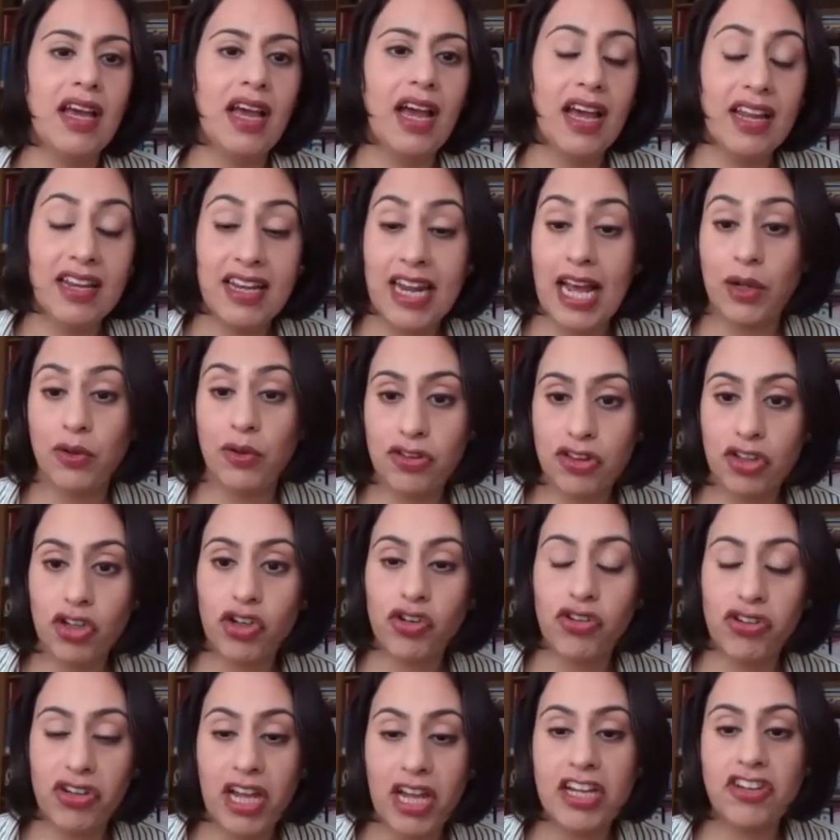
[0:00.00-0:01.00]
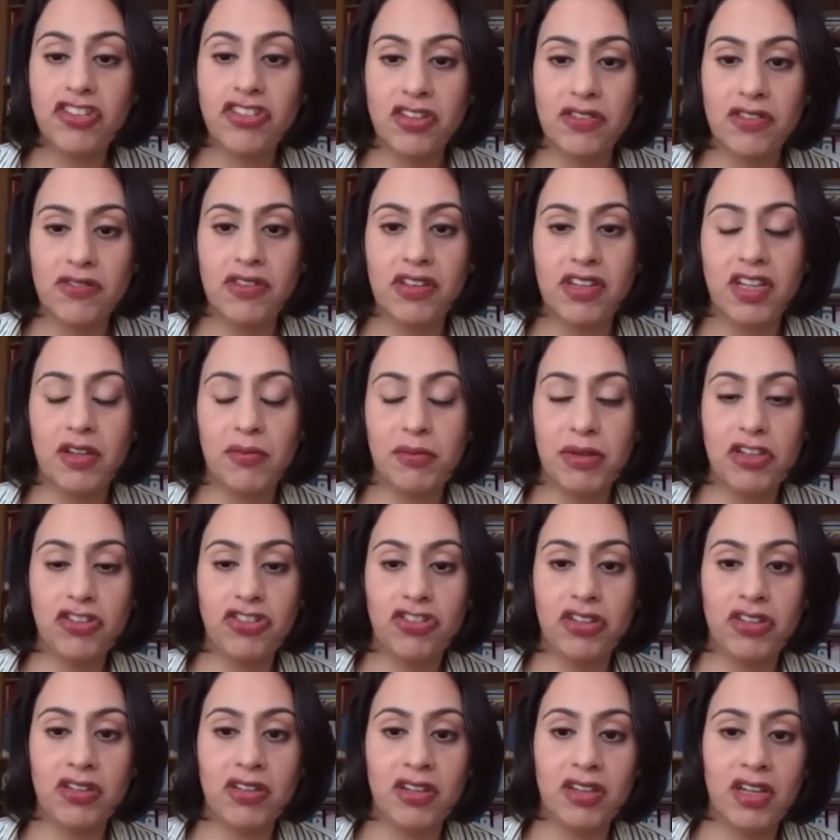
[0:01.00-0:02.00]
announced the creation of the
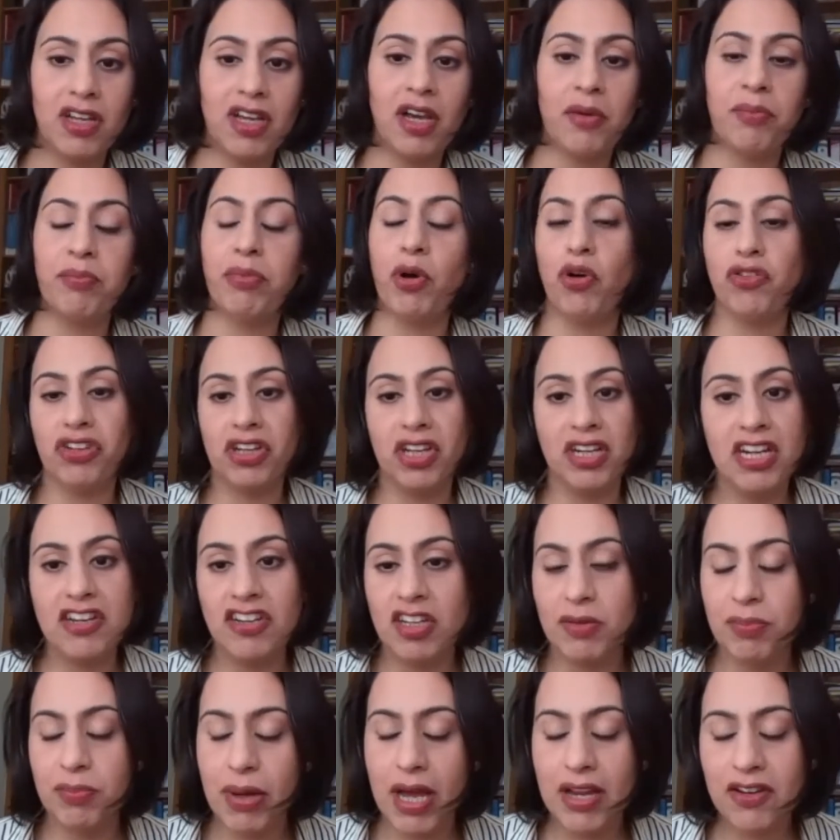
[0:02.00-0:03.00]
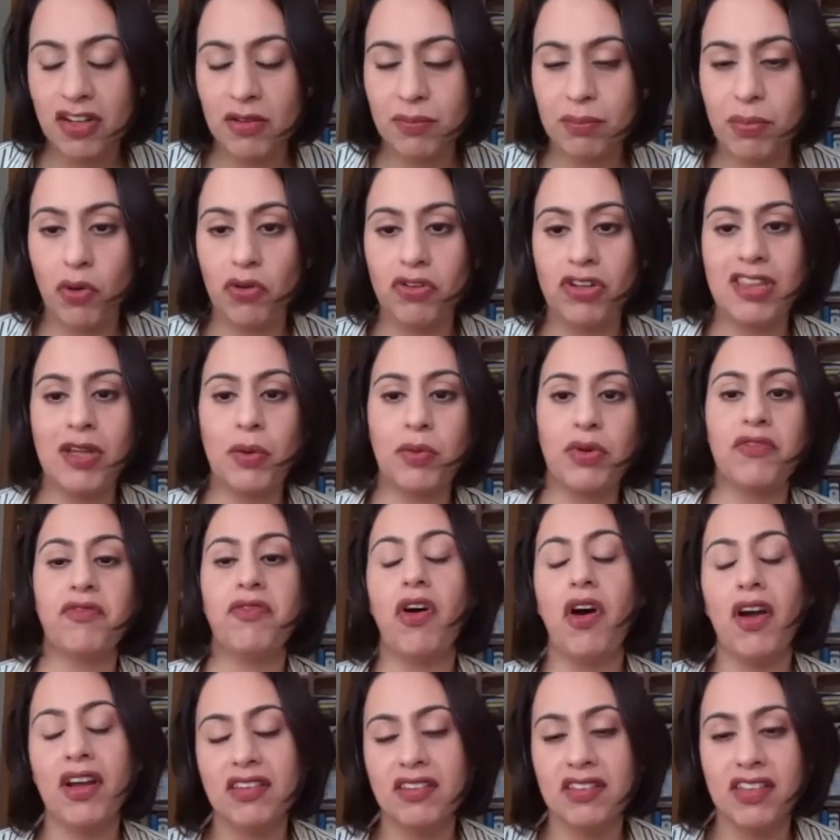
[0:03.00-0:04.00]
Commission, an independent body that would
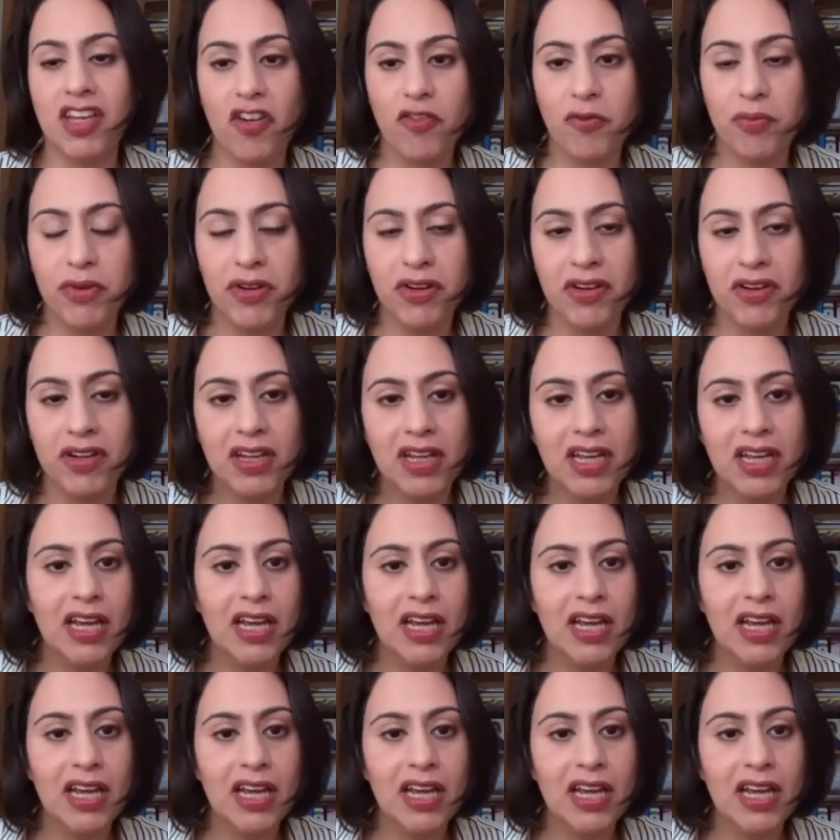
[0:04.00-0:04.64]
advise government